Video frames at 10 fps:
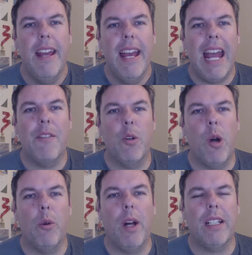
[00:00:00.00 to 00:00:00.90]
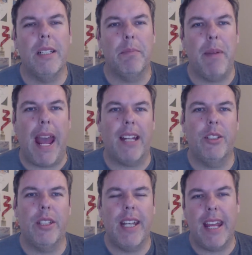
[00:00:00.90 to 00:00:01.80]
Hey everyone, welcome back
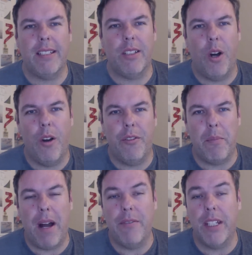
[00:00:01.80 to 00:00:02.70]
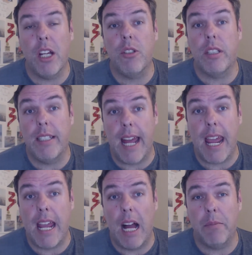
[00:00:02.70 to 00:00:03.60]
to the next of my videos.
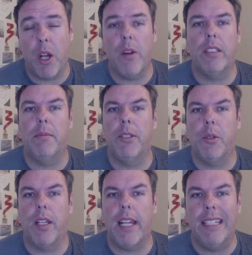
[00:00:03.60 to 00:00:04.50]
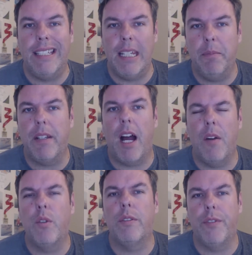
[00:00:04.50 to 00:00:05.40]
Today I'm going to be doing a deep
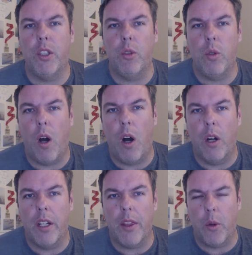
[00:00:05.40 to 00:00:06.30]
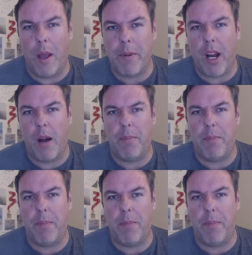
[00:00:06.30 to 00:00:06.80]
dive review on the webinar